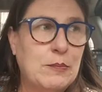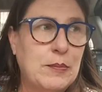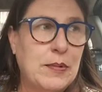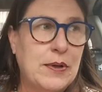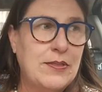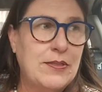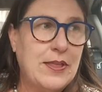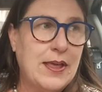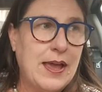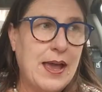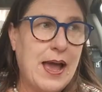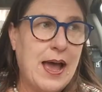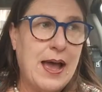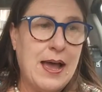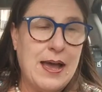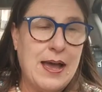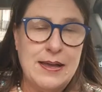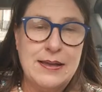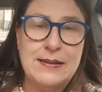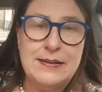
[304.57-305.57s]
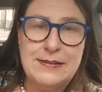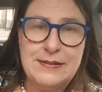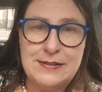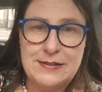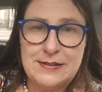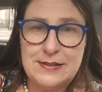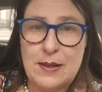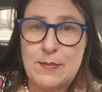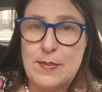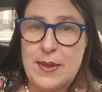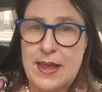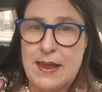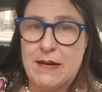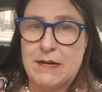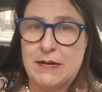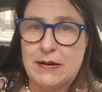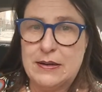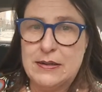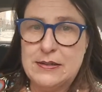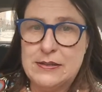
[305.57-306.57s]
There are some
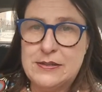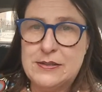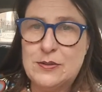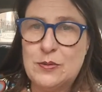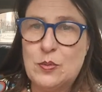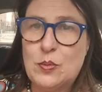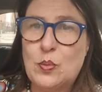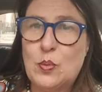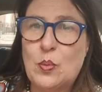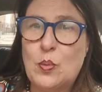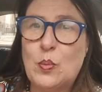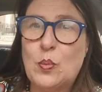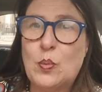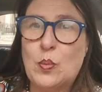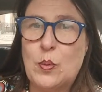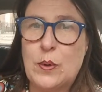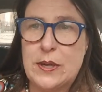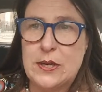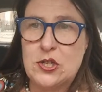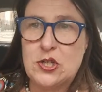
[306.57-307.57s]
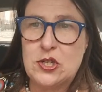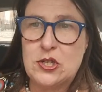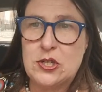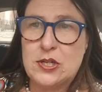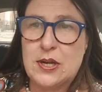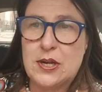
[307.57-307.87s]
areas which